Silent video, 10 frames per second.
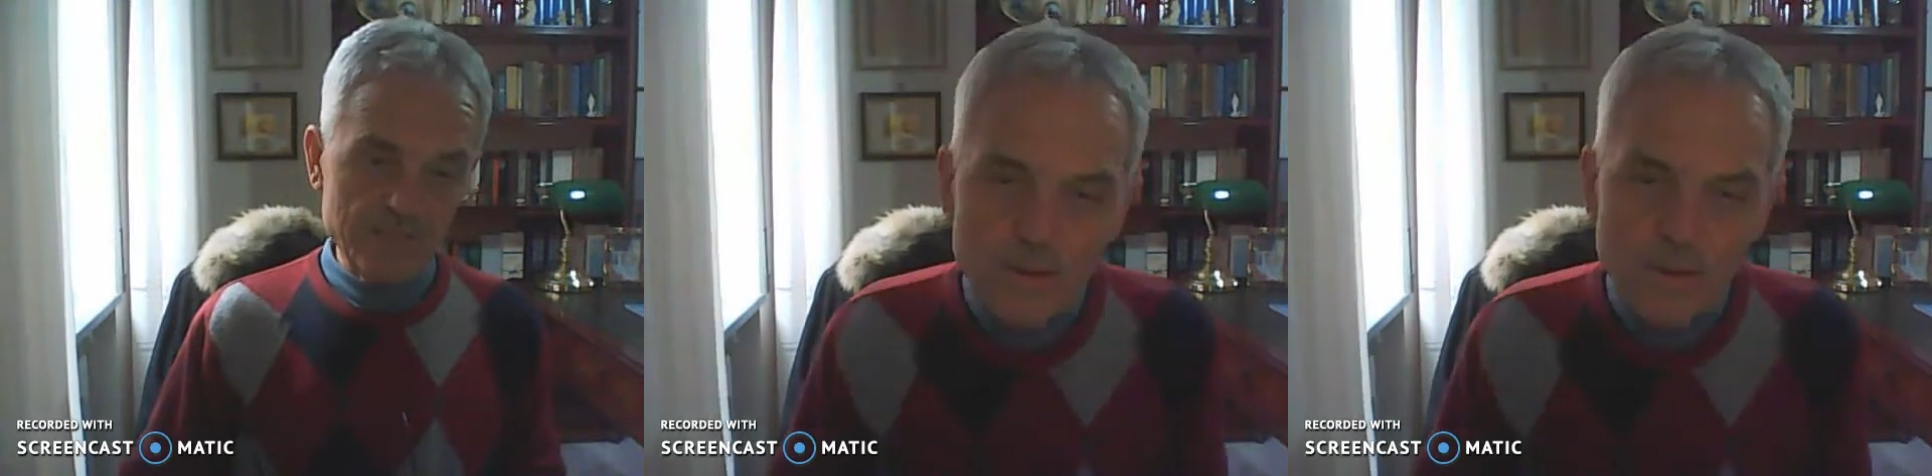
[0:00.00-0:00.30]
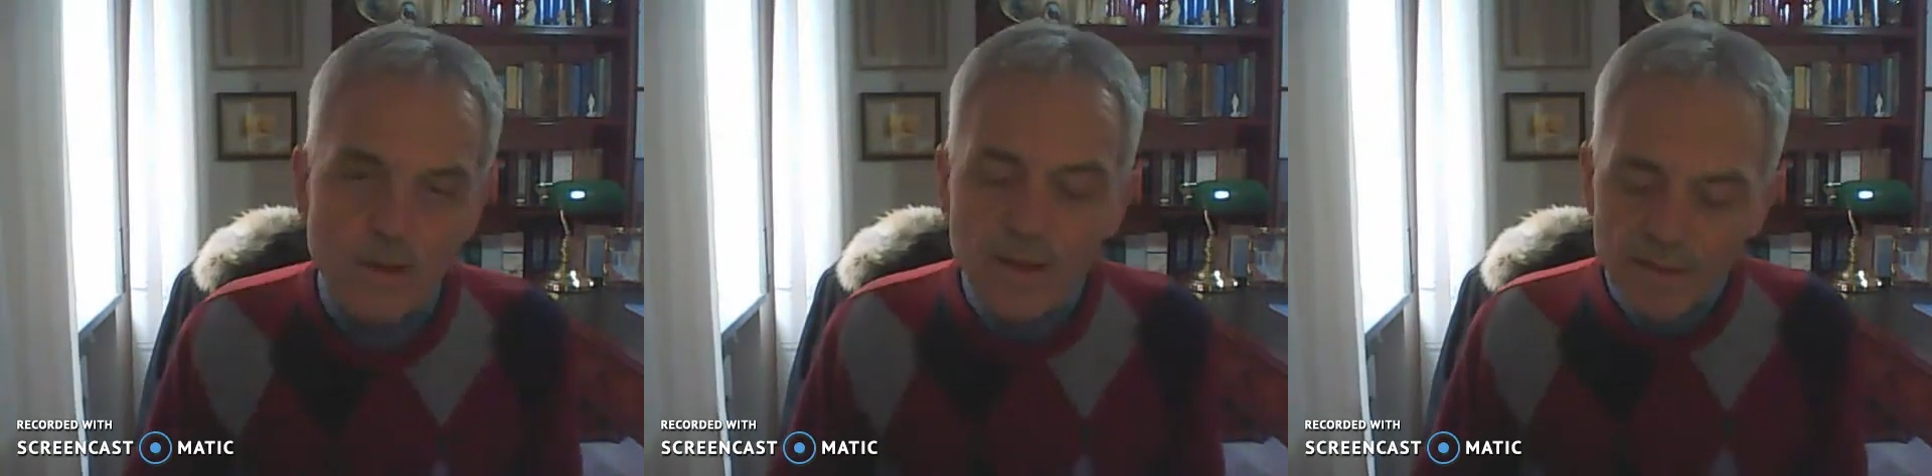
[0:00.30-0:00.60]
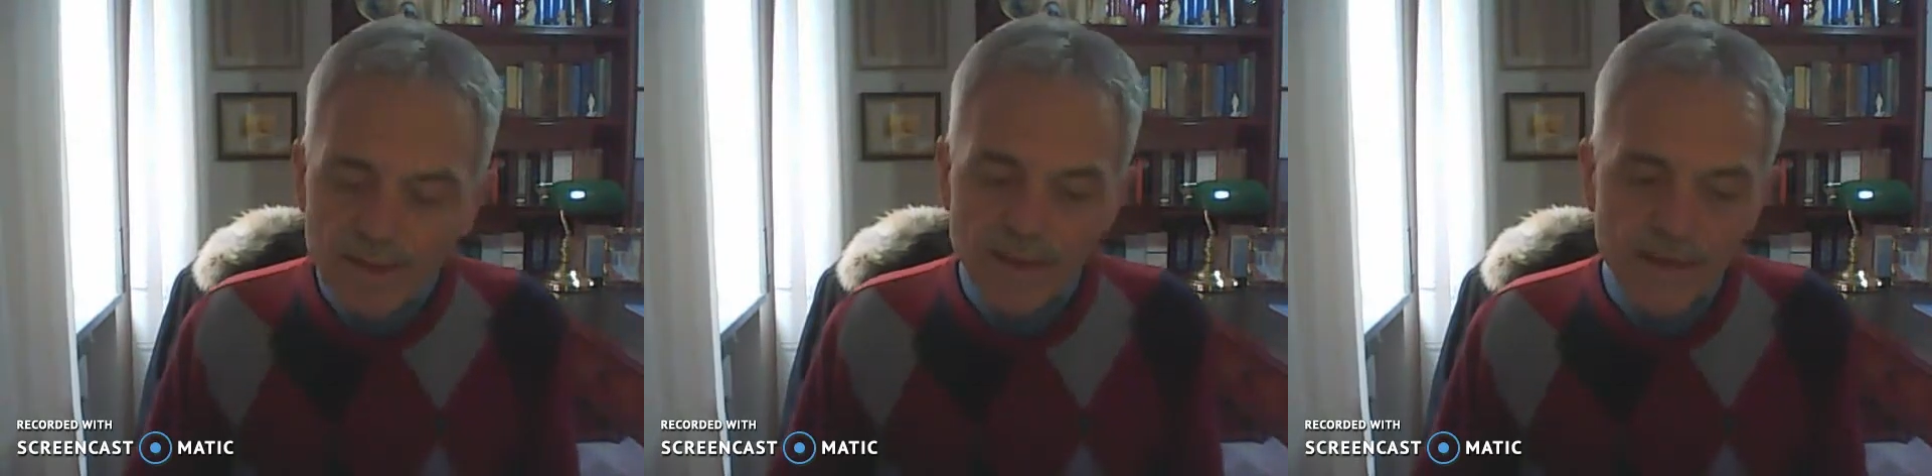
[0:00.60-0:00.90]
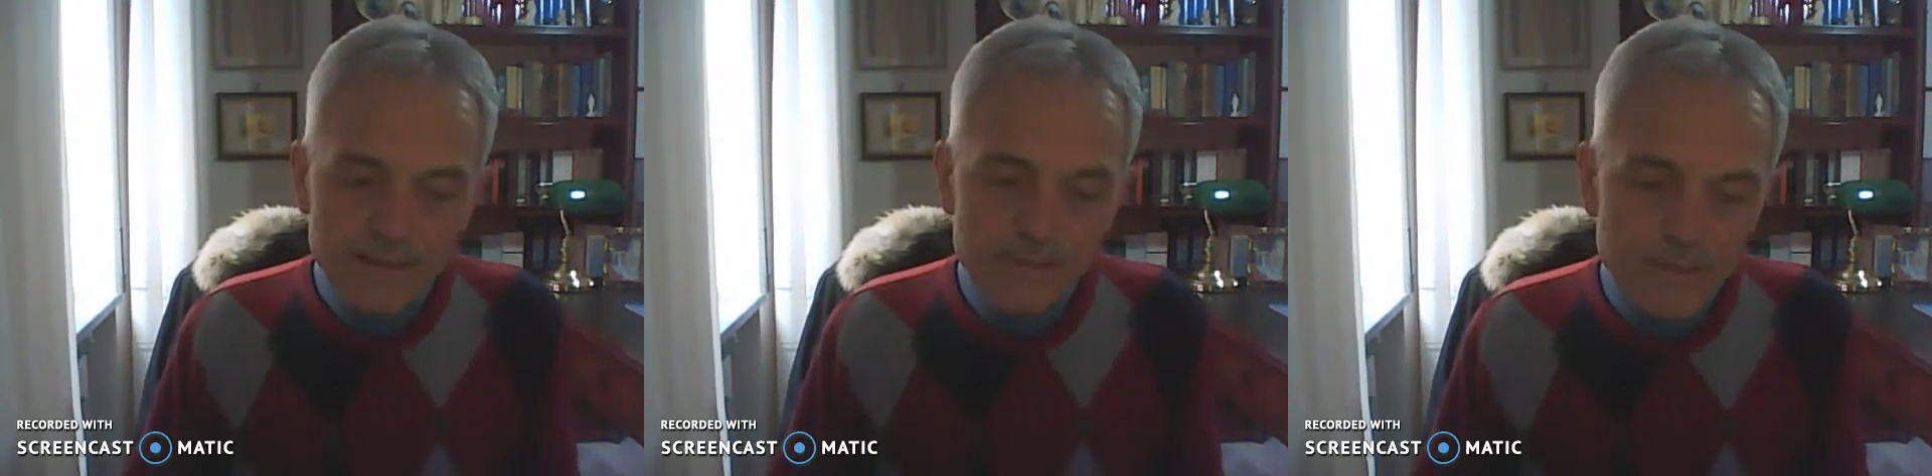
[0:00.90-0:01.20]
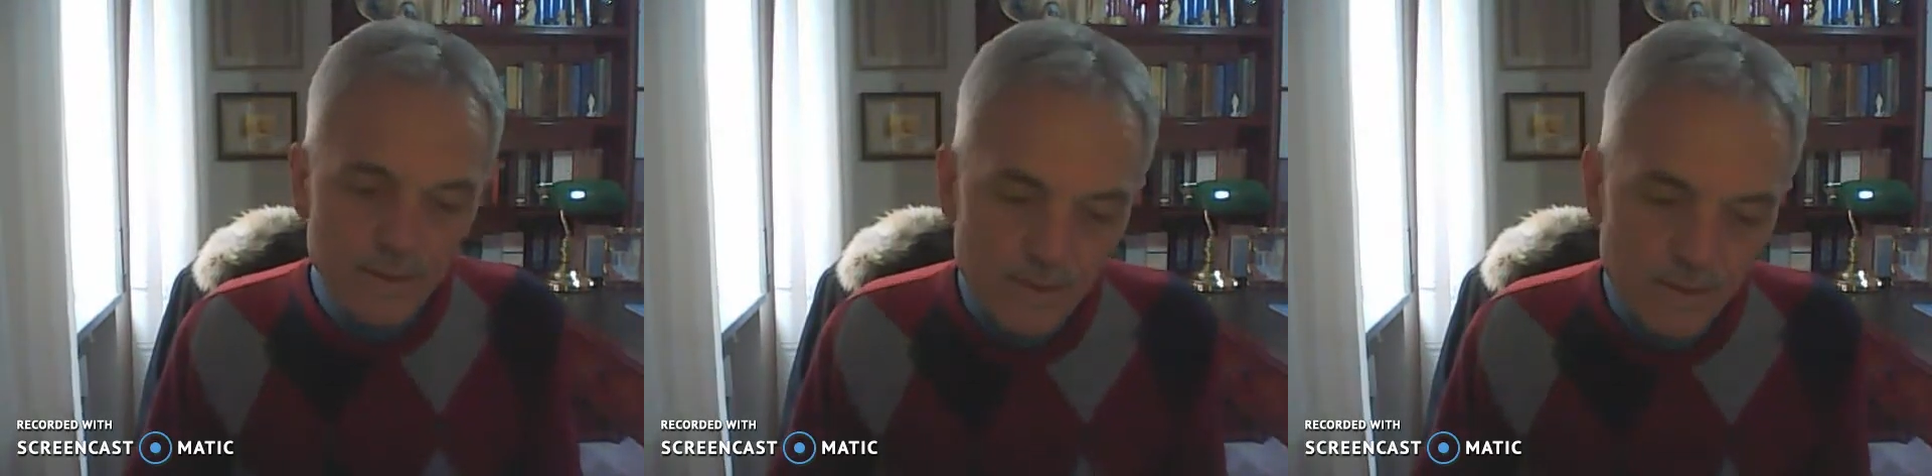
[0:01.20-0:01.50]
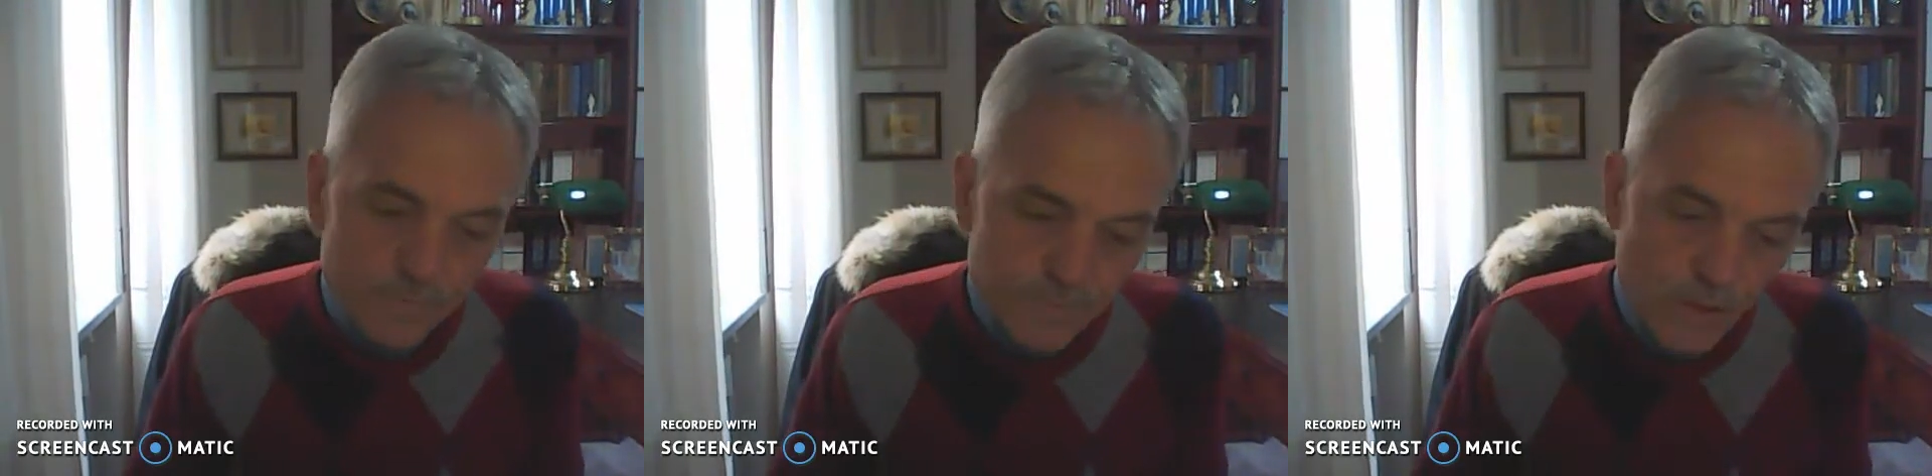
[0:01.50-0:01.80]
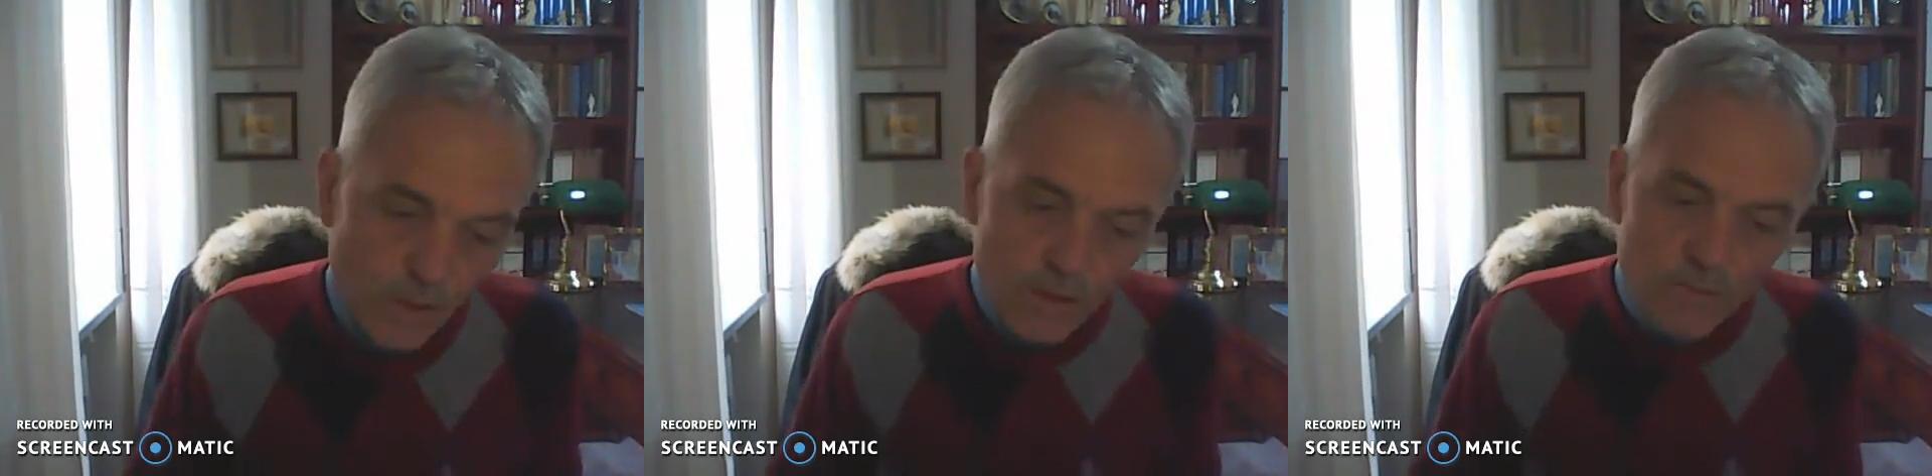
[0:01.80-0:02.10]
On the other hand,
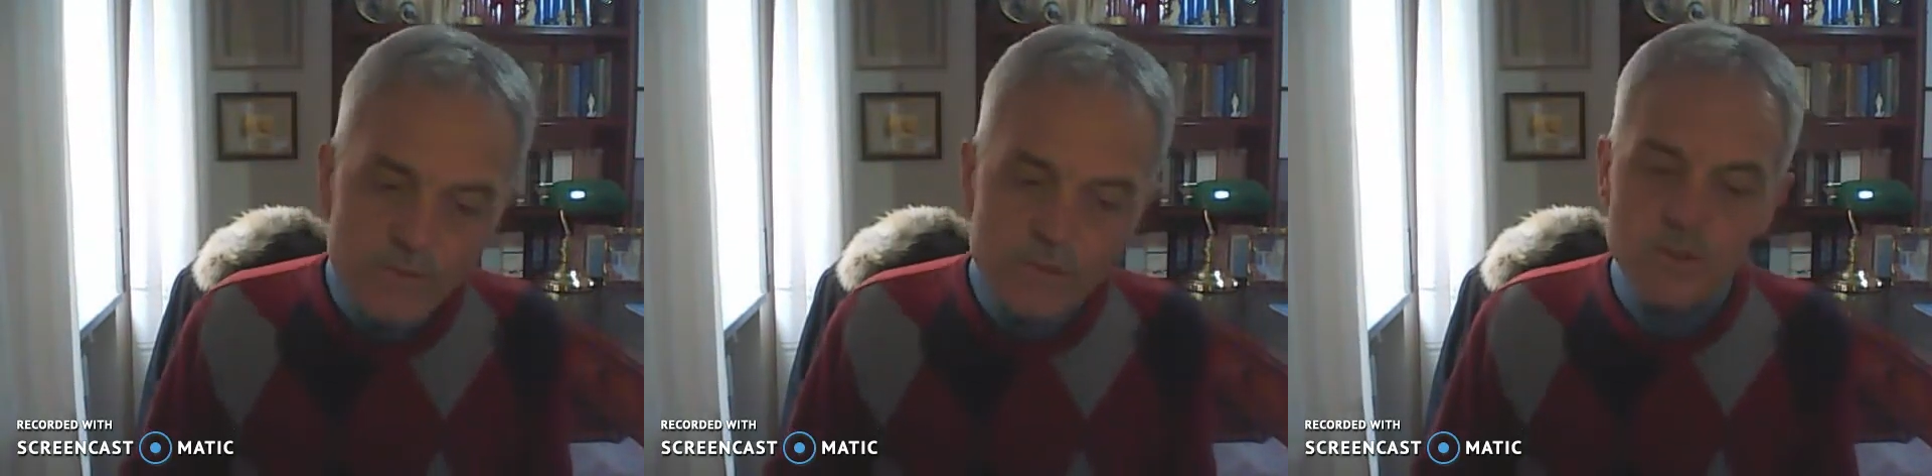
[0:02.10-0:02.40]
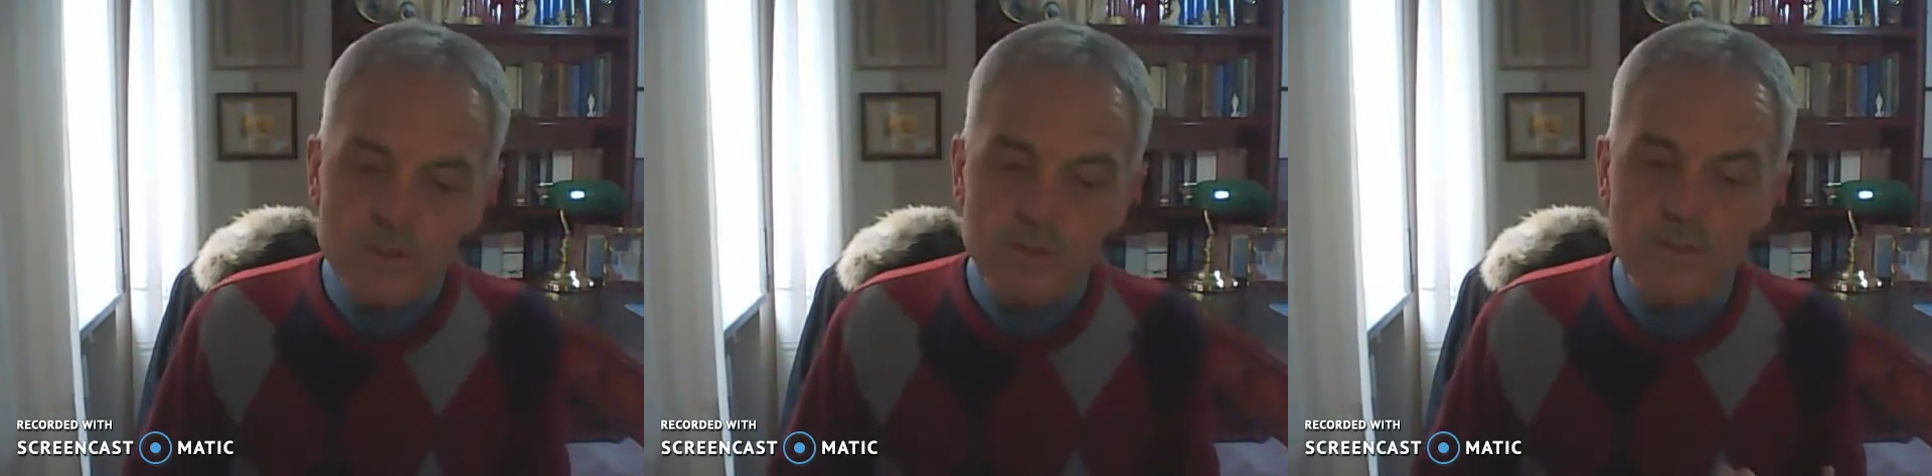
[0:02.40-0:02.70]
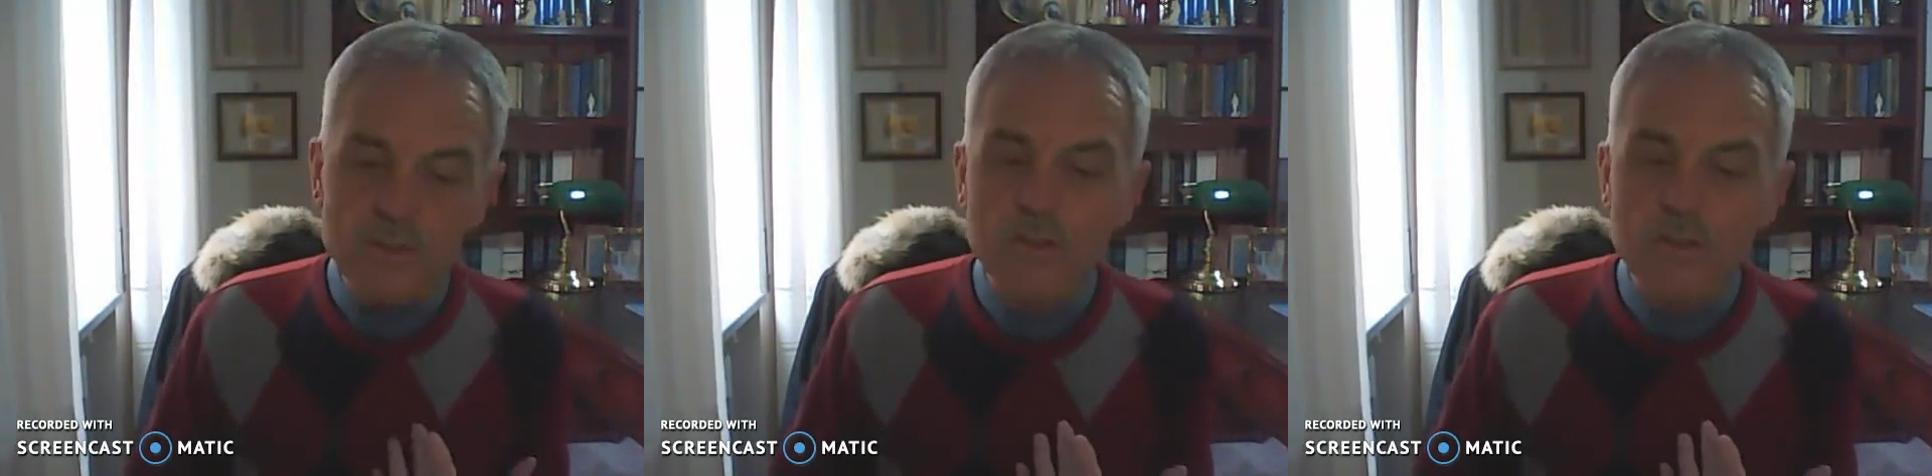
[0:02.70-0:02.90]
Coleridge's